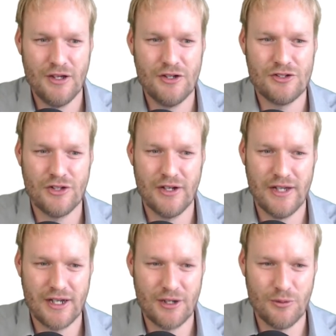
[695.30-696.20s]
so that
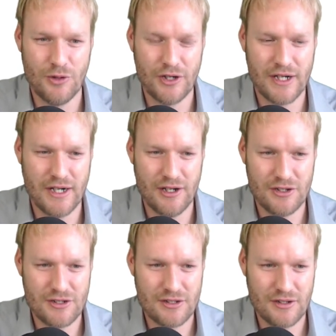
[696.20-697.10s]
I can work
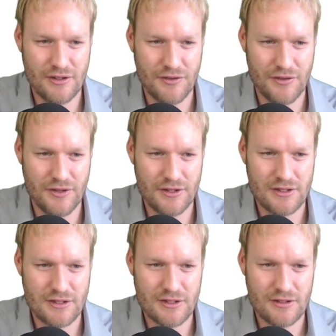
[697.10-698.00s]
out
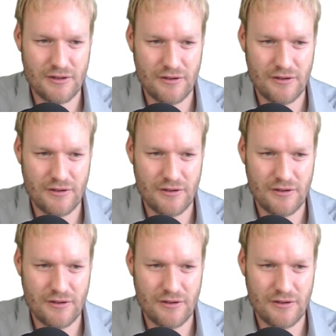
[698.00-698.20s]
this